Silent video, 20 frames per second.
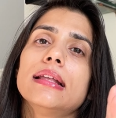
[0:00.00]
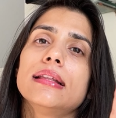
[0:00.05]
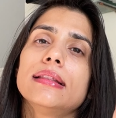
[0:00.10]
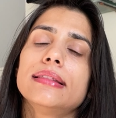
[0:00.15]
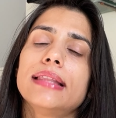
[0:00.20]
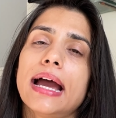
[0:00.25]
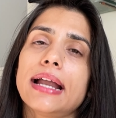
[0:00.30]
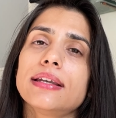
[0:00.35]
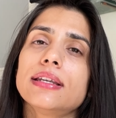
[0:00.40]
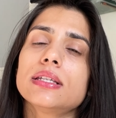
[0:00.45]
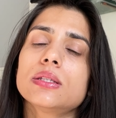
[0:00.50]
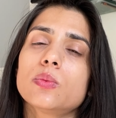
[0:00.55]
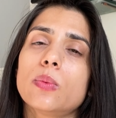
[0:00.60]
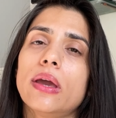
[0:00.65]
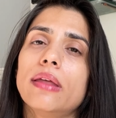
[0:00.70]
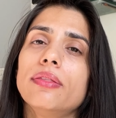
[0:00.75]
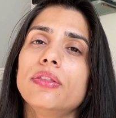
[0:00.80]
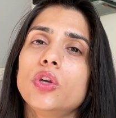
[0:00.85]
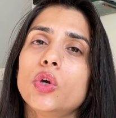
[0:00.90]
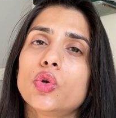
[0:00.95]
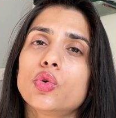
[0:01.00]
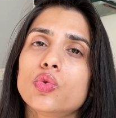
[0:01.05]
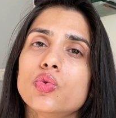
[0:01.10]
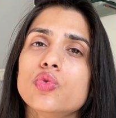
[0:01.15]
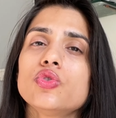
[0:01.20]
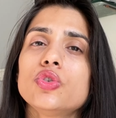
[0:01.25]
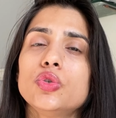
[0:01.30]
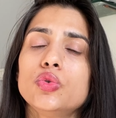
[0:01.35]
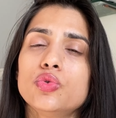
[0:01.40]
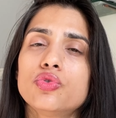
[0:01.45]
That is when your
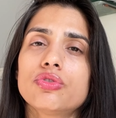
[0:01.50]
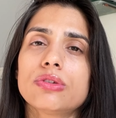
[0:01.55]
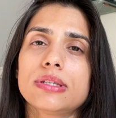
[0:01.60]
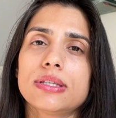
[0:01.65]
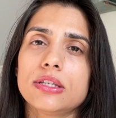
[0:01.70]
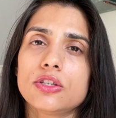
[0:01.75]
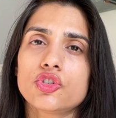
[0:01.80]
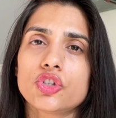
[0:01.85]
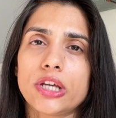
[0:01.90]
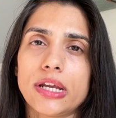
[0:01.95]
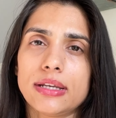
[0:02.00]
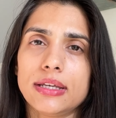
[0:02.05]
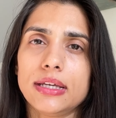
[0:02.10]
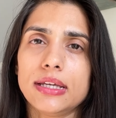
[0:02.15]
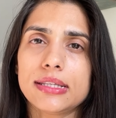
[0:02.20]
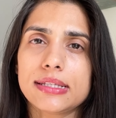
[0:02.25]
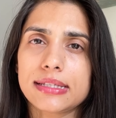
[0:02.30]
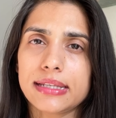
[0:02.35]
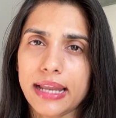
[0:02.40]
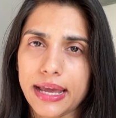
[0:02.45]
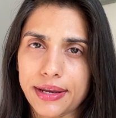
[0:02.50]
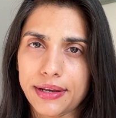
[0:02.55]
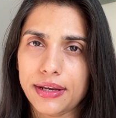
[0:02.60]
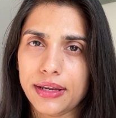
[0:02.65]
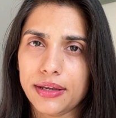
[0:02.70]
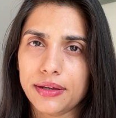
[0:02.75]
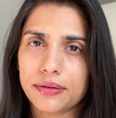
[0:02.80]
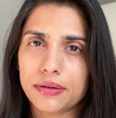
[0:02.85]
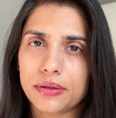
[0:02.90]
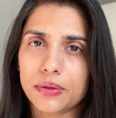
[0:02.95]
uterus is shedding its
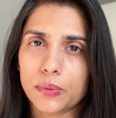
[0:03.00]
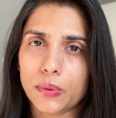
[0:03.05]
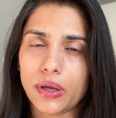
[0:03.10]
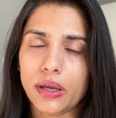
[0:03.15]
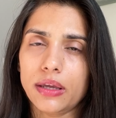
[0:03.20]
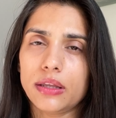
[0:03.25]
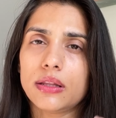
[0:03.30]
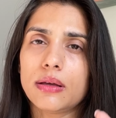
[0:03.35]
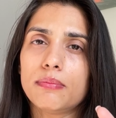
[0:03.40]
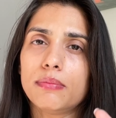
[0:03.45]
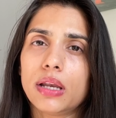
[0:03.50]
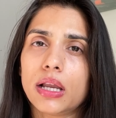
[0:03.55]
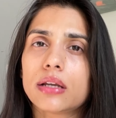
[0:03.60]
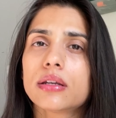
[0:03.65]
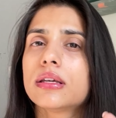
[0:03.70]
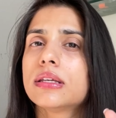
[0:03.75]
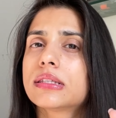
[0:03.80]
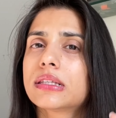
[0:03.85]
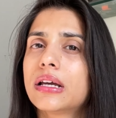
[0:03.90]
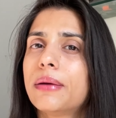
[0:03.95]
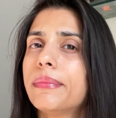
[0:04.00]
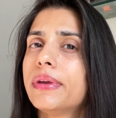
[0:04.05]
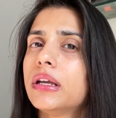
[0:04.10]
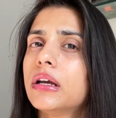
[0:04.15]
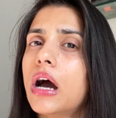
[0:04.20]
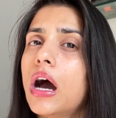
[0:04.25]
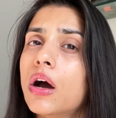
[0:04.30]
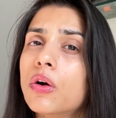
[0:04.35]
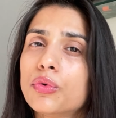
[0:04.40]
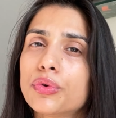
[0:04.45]
lining, okay? The blood is coming
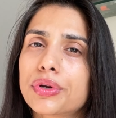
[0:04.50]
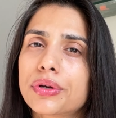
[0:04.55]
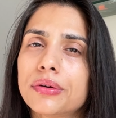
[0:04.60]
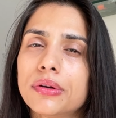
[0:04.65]
out.